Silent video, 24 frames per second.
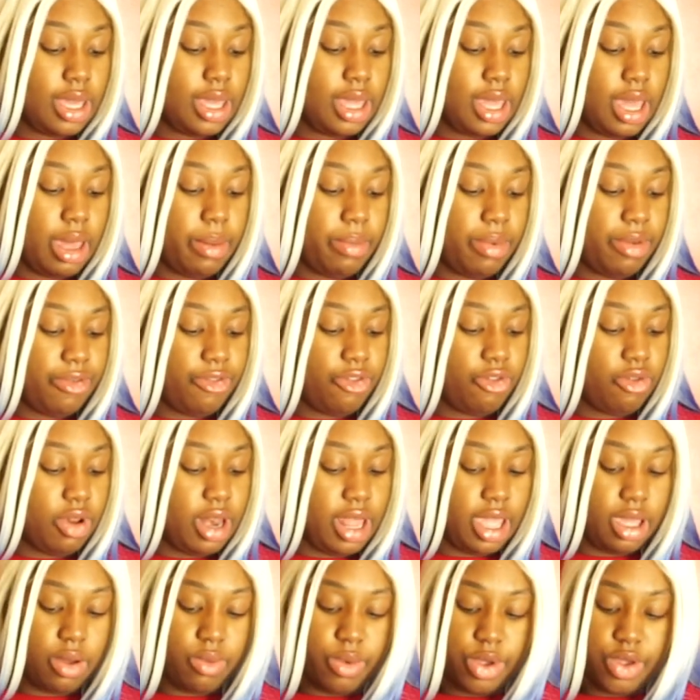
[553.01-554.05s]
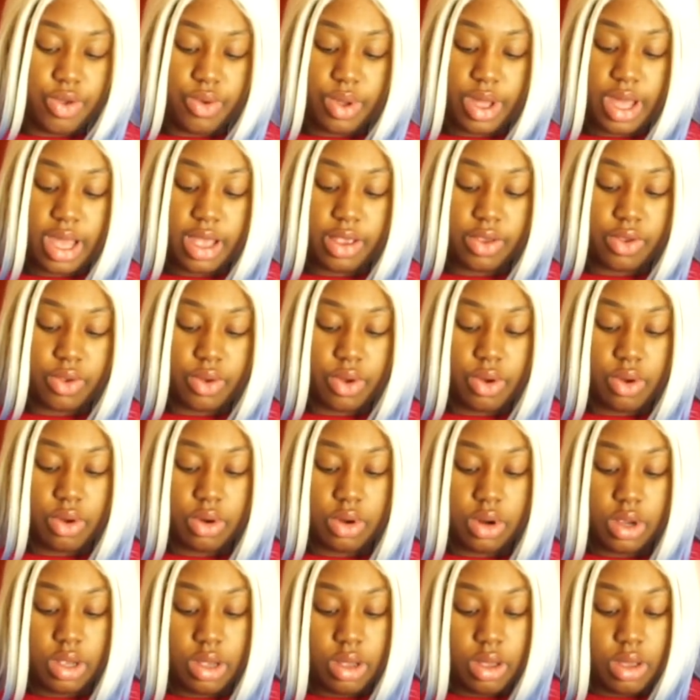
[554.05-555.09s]
yeah, before, like, when you guys
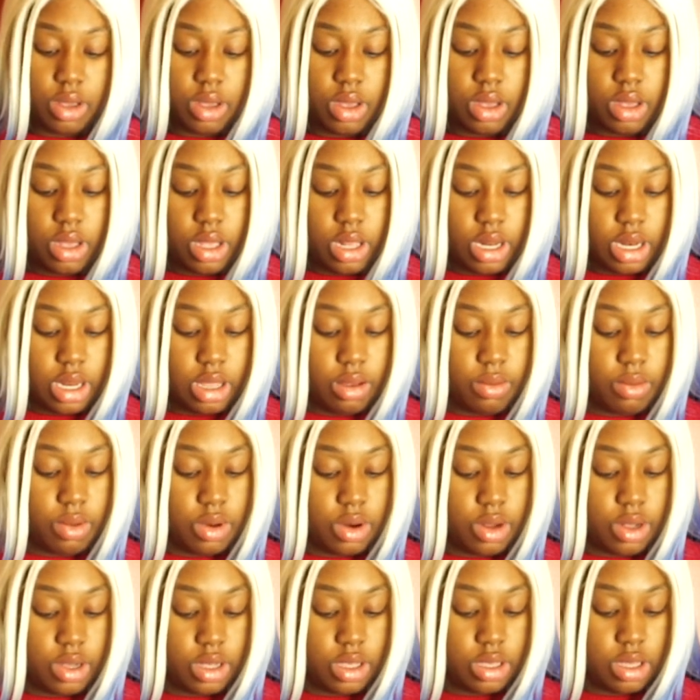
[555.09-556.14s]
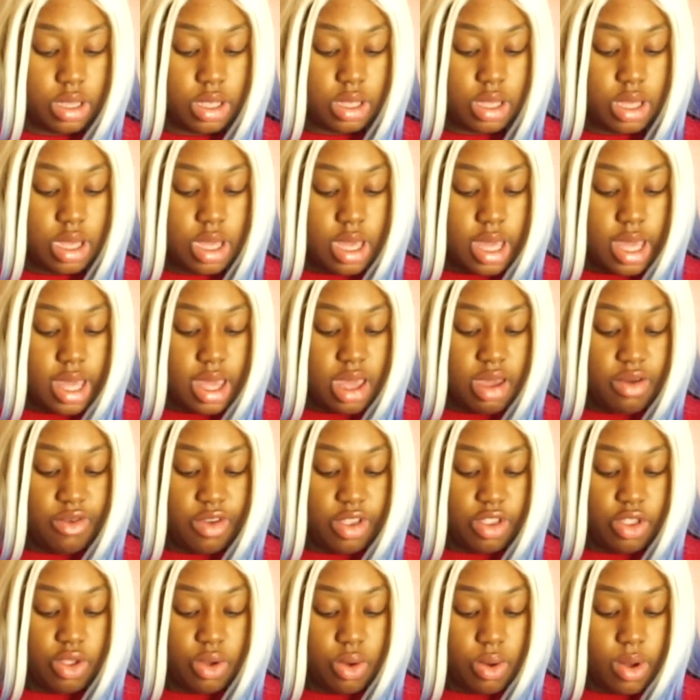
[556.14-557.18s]
order lip gloss,
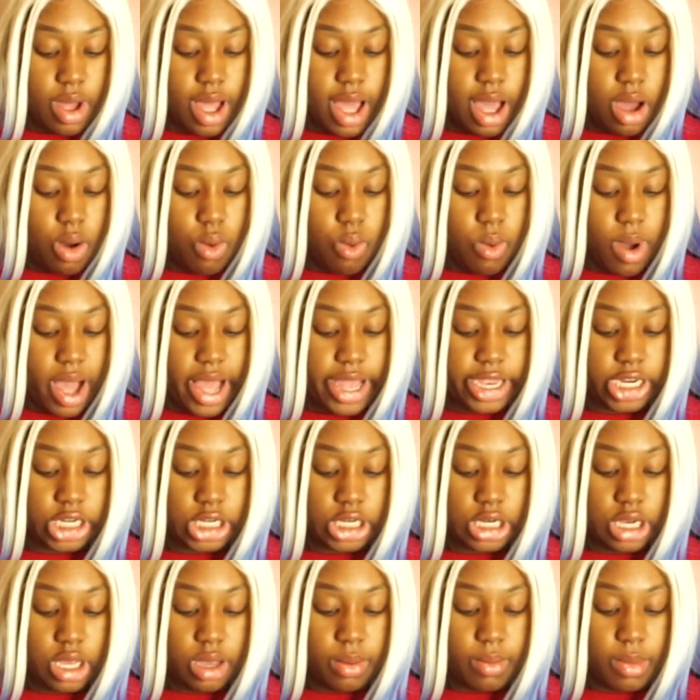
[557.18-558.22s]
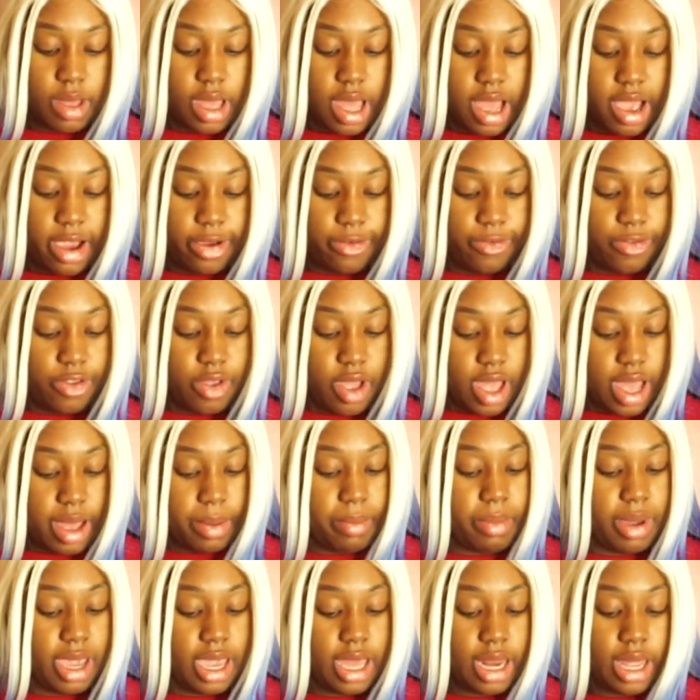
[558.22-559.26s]
even though I washed them after I
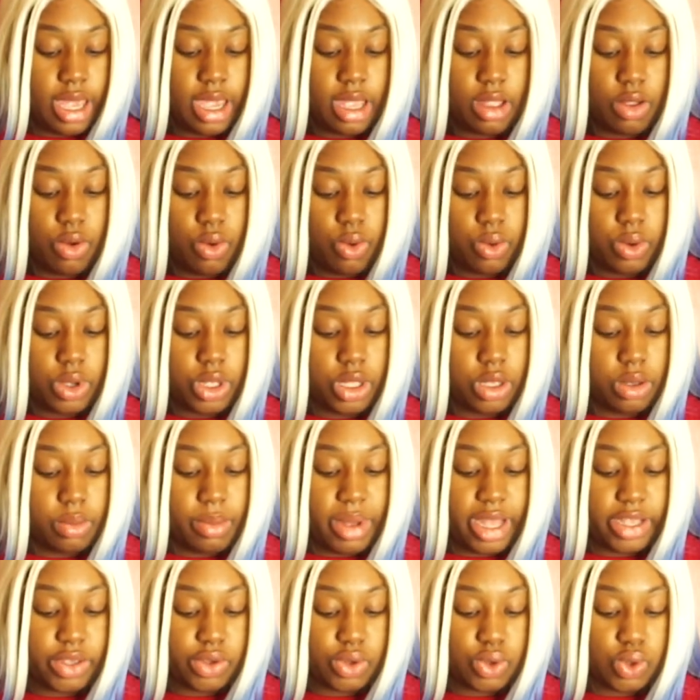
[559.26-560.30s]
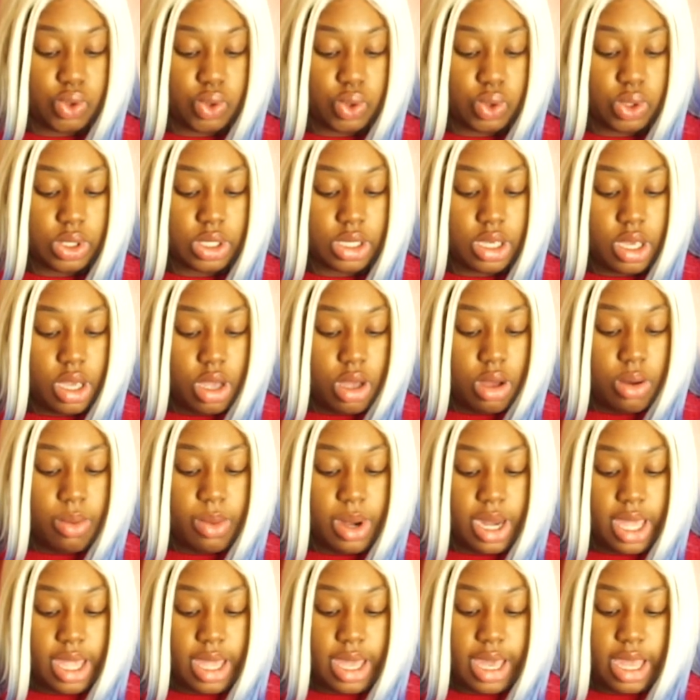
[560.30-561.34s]
made it or any of my screws,
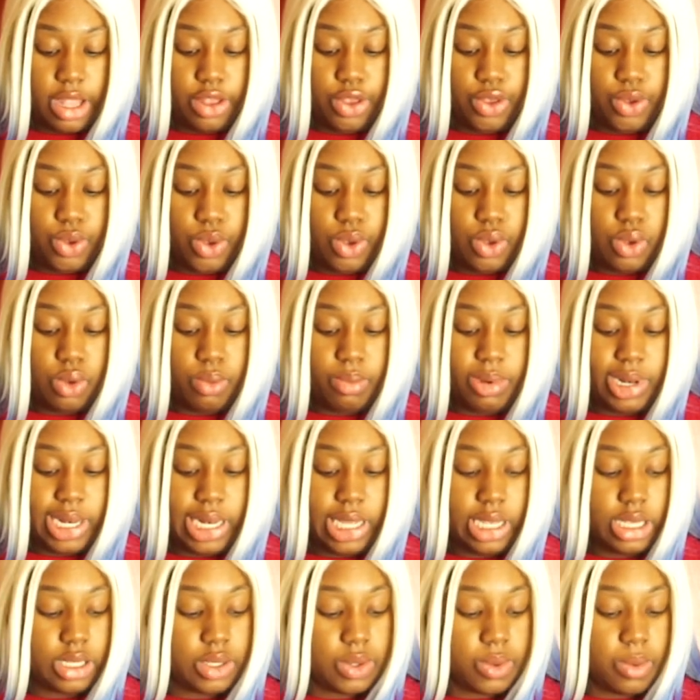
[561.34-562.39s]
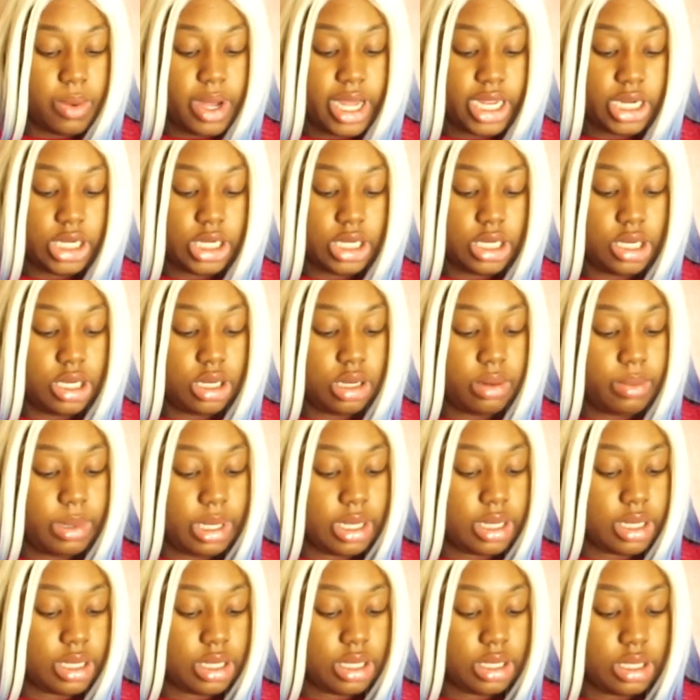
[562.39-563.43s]
when it gets to you, please wash it,
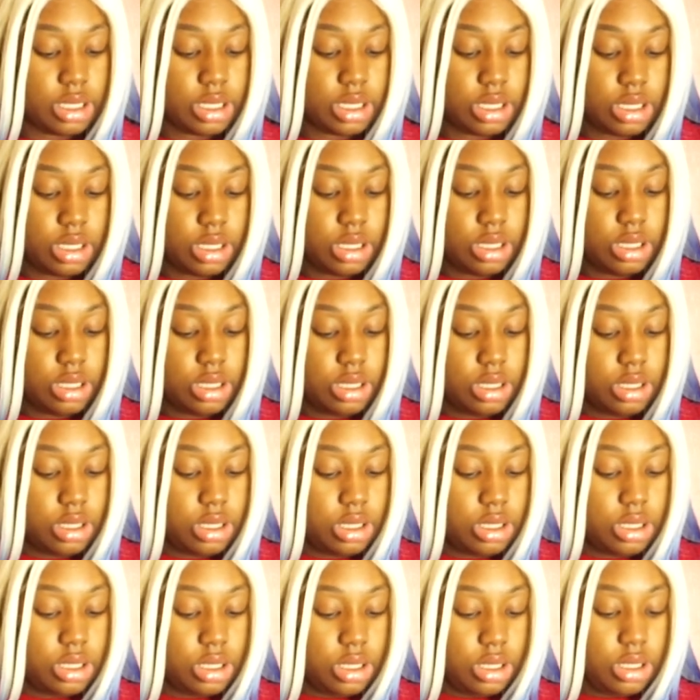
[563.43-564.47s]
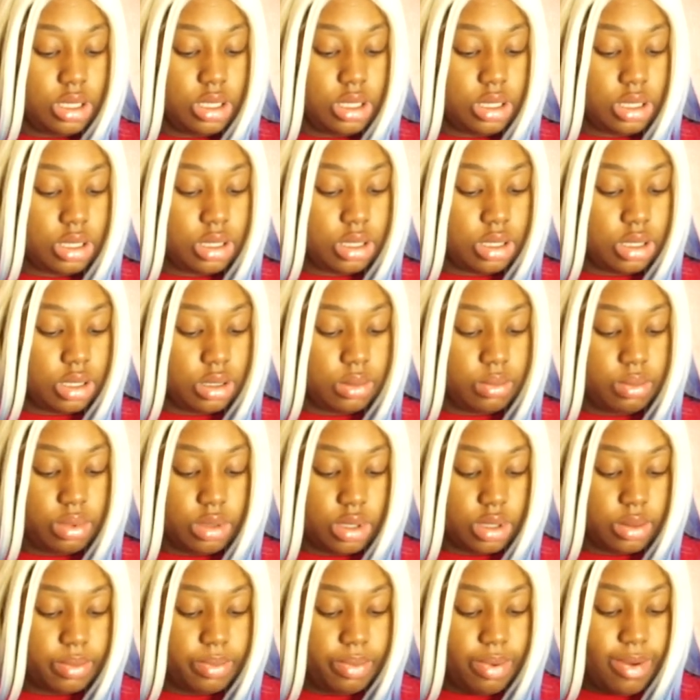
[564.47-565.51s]
because it's gonna
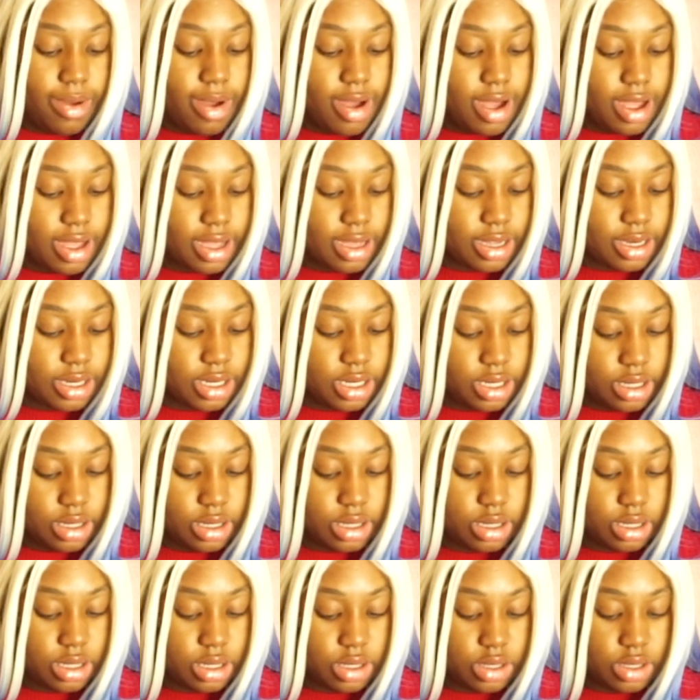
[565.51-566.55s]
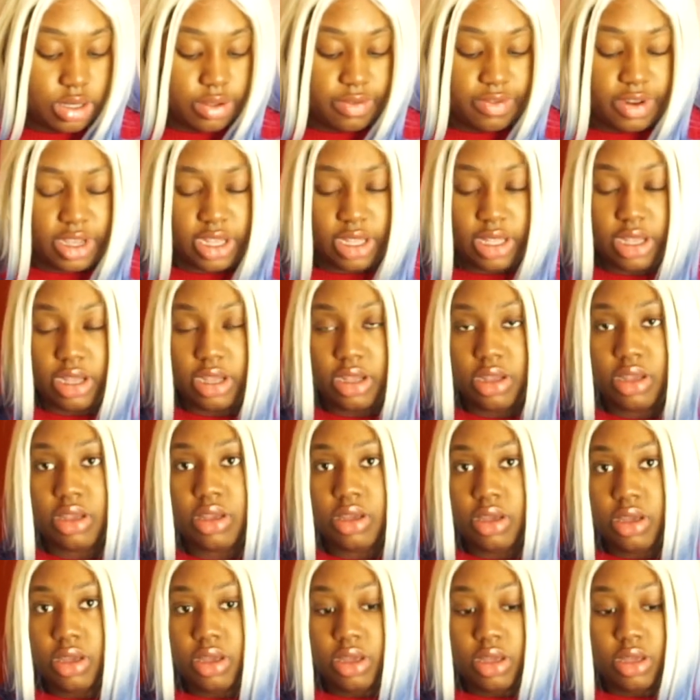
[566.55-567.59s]
be packaging and stuff like that.
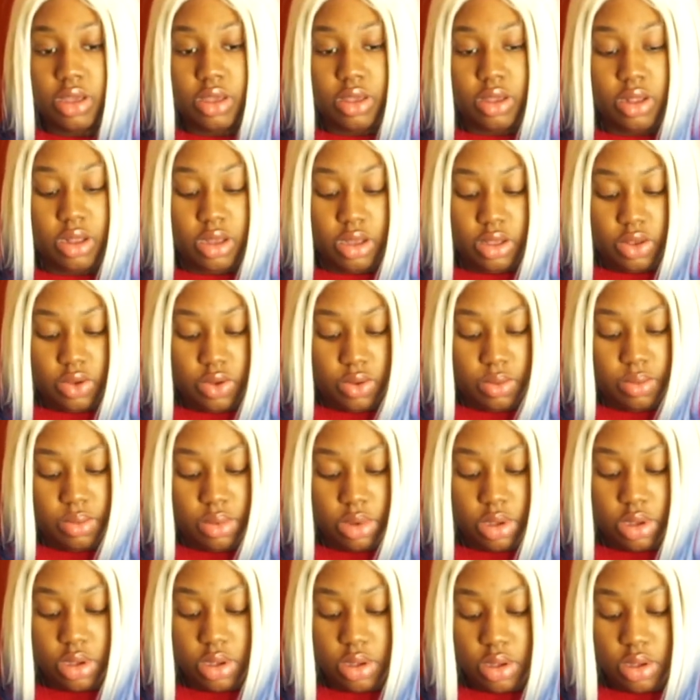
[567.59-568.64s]
You need to be